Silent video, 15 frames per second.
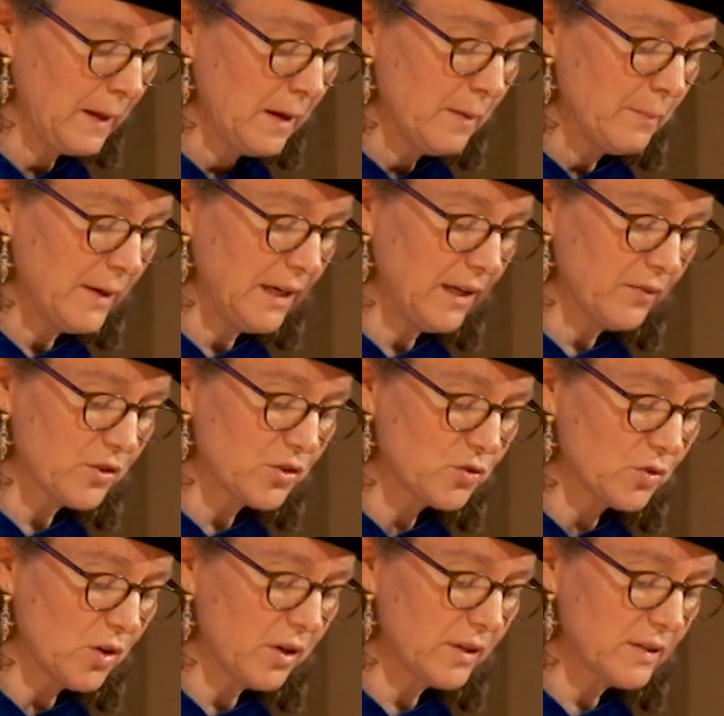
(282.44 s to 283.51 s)
Many of the
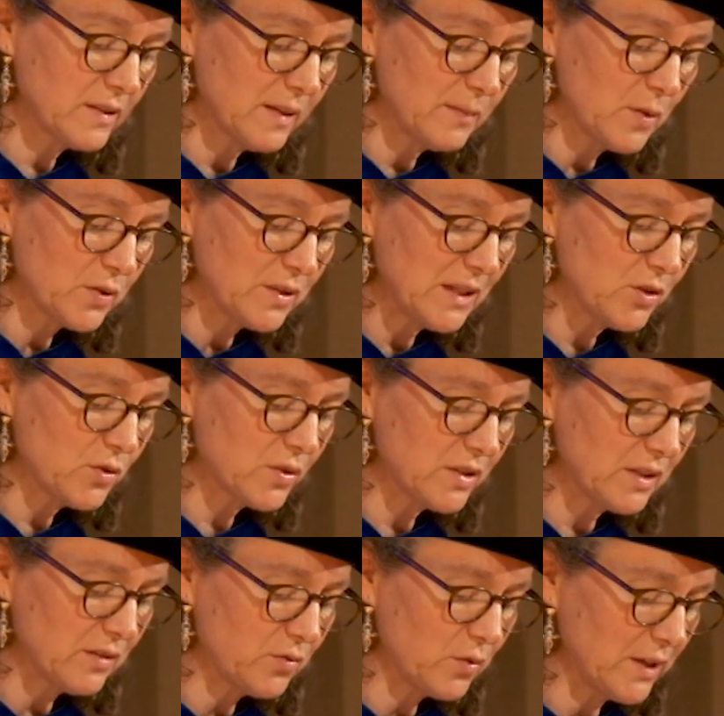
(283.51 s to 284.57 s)
strongest and most
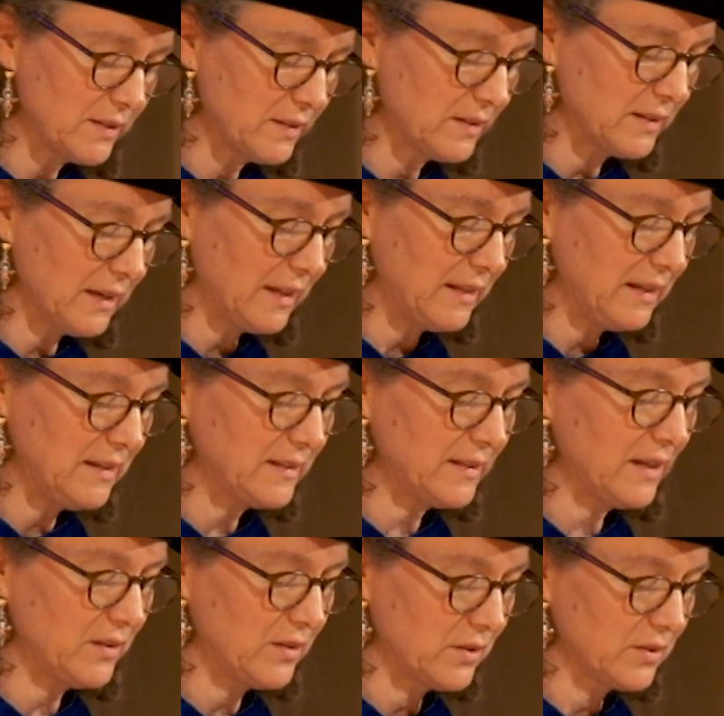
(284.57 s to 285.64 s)
interesting voices at these
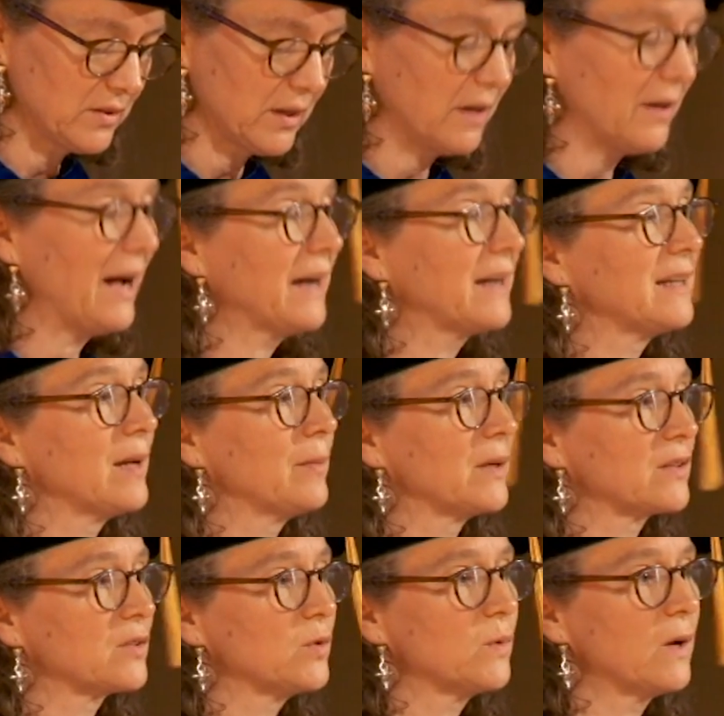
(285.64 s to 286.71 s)
centers are
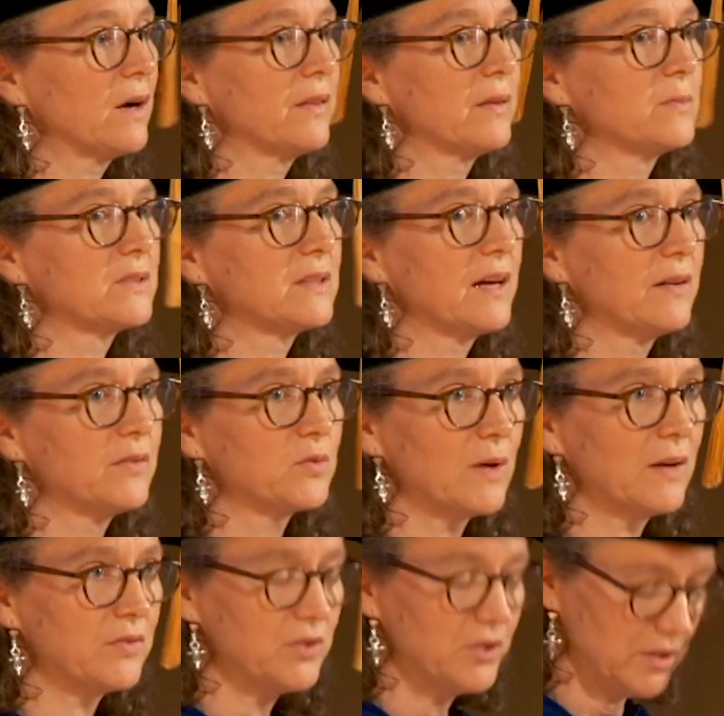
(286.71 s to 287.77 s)
academics who are themselves
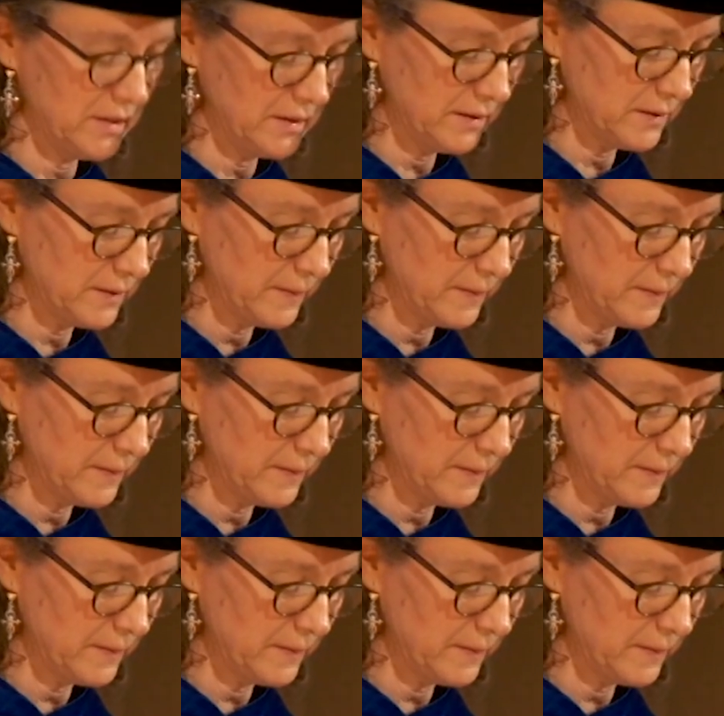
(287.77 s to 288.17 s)
refugees.